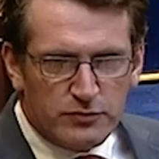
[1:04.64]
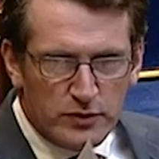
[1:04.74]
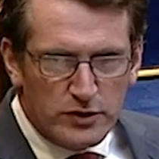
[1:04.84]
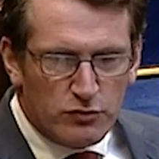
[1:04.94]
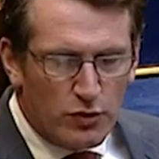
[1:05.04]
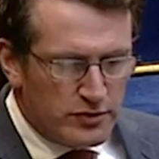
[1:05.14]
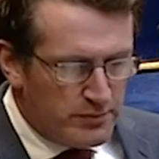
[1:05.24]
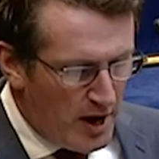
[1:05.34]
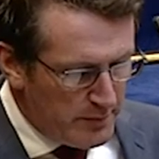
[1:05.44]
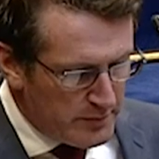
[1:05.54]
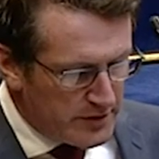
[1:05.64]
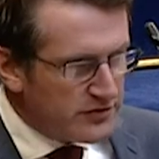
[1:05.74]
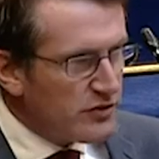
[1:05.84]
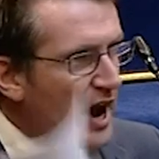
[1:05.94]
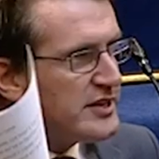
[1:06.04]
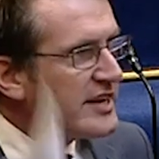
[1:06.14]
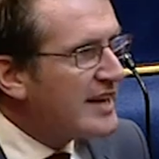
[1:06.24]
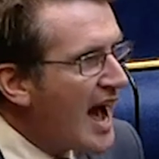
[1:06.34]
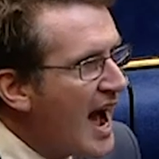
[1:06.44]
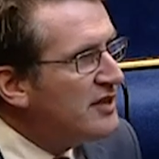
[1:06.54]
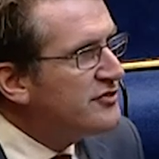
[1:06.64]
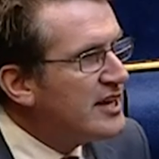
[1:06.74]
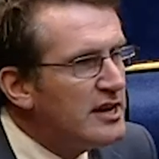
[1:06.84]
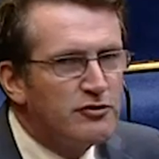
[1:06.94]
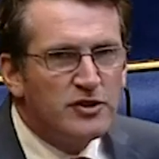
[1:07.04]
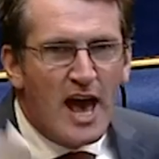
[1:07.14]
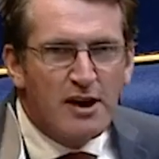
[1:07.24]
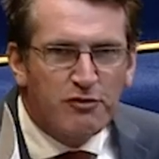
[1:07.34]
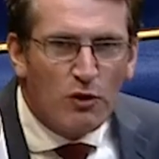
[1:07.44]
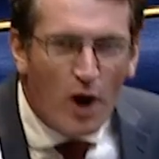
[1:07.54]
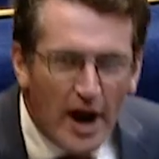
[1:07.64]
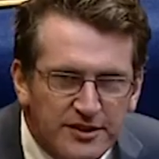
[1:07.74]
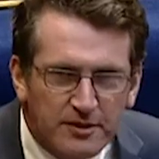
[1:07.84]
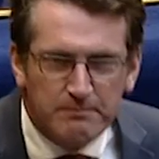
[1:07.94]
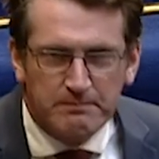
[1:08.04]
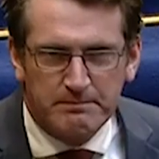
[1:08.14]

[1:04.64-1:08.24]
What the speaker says: within your own department, Minister, and you can't even FOI them